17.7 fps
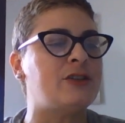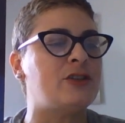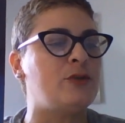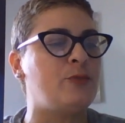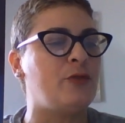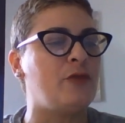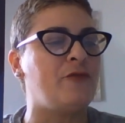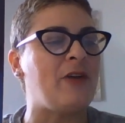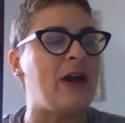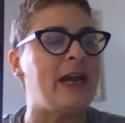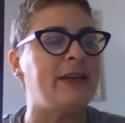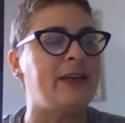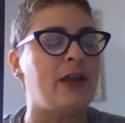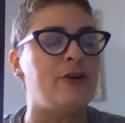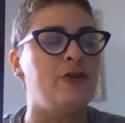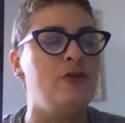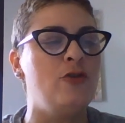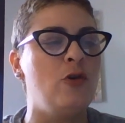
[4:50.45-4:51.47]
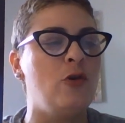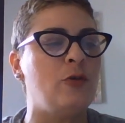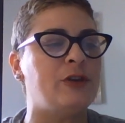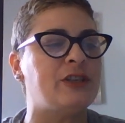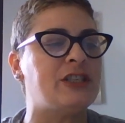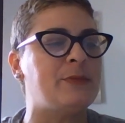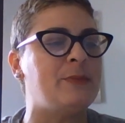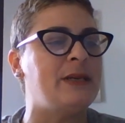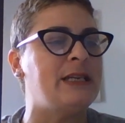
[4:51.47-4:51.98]
to provide
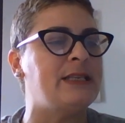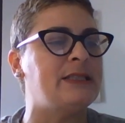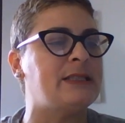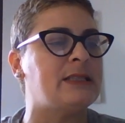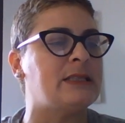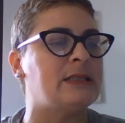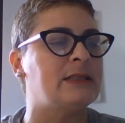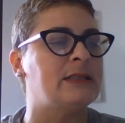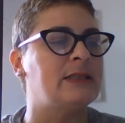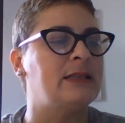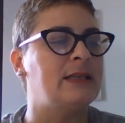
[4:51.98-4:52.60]
nourishment,